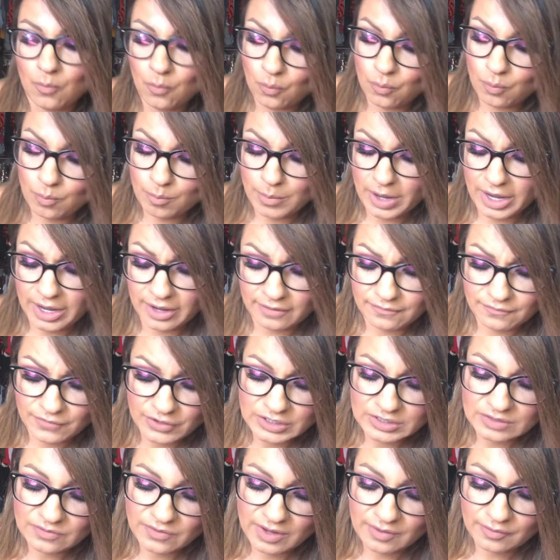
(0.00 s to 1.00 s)
My
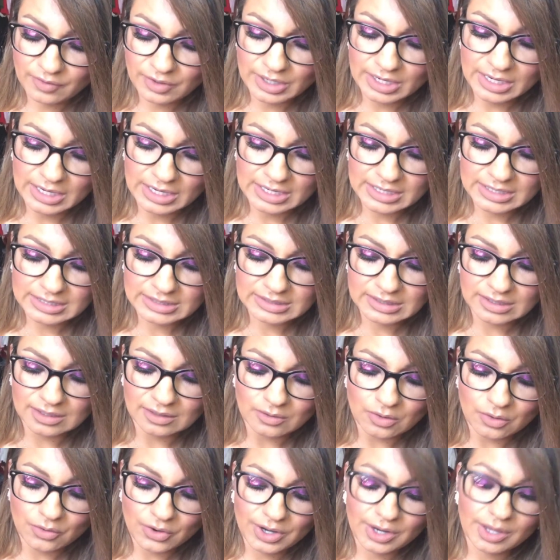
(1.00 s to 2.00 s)
first favorite is the
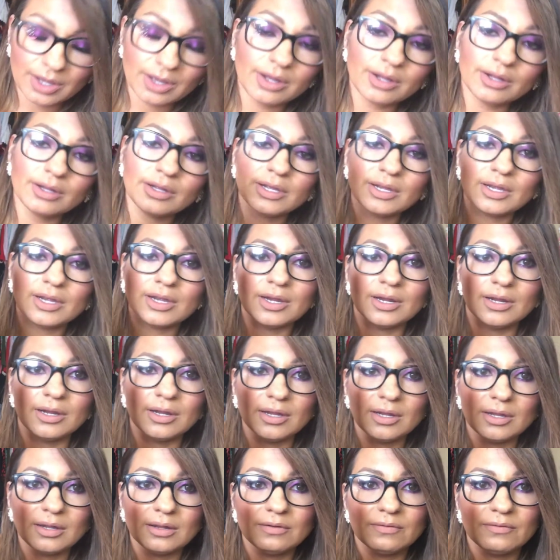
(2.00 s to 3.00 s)
L'Oreal
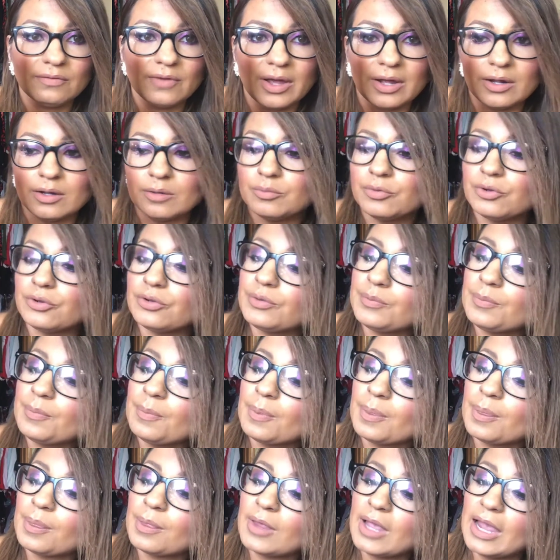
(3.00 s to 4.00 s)
Infallible,
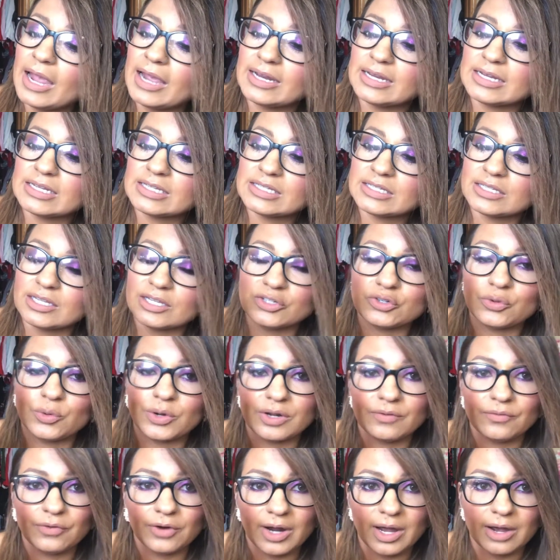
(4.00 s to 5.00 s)
and it's the
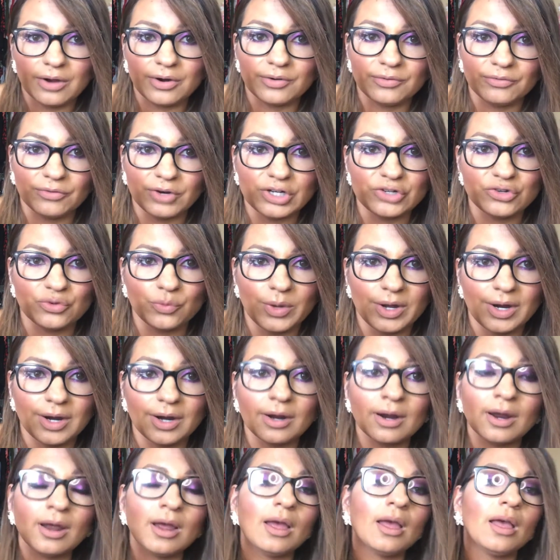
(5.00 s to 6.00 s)
24-hour fresh wear.
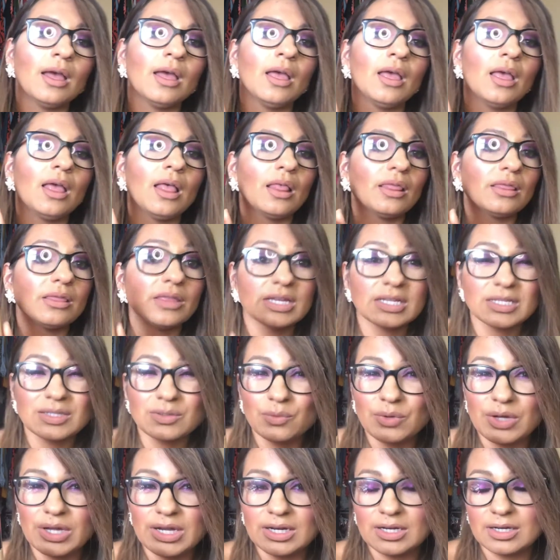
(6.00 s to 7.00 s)
This
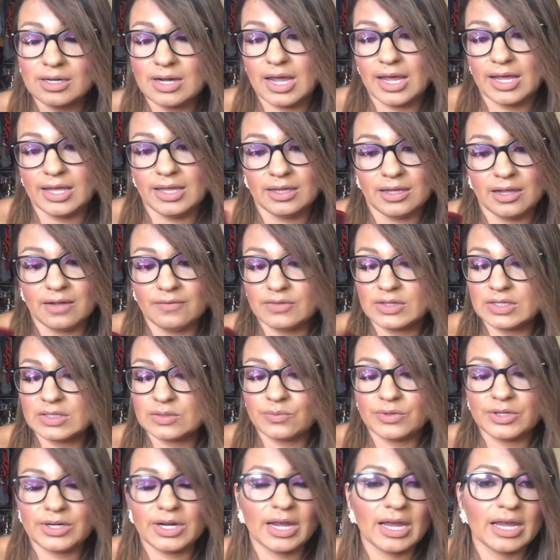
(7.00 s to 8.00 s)
one, I love this
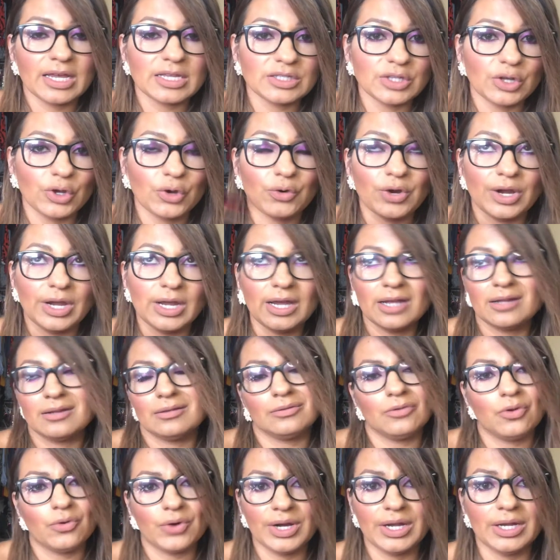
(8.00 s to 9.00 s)
one. It has a great, and
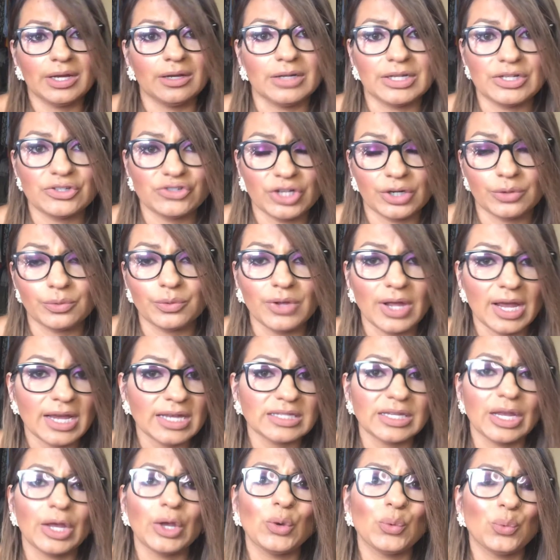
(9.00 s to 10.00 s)
L'Oreal in general has
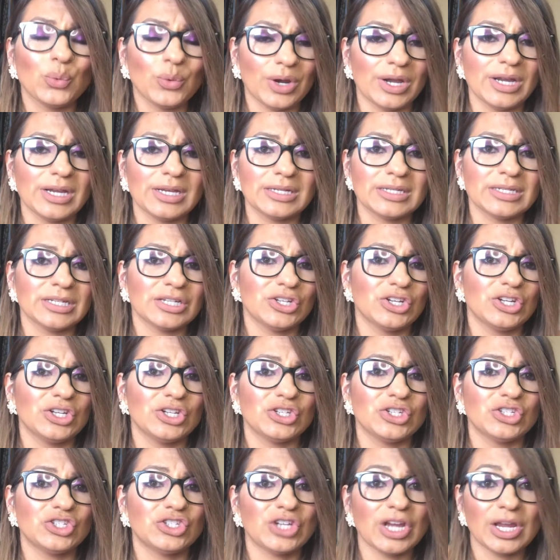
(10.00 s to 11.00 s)
a great
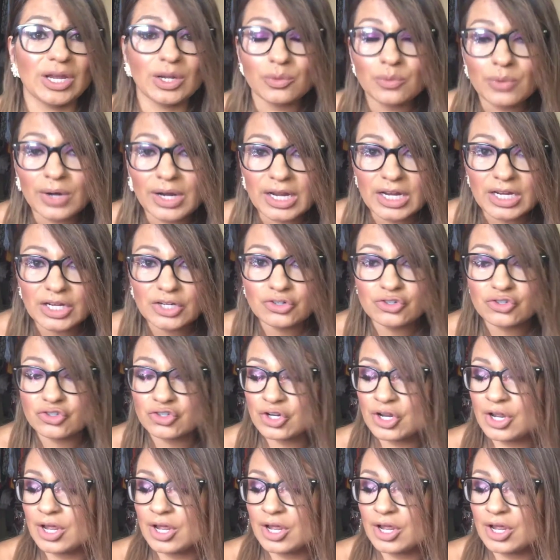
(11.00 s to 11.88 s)
shade range.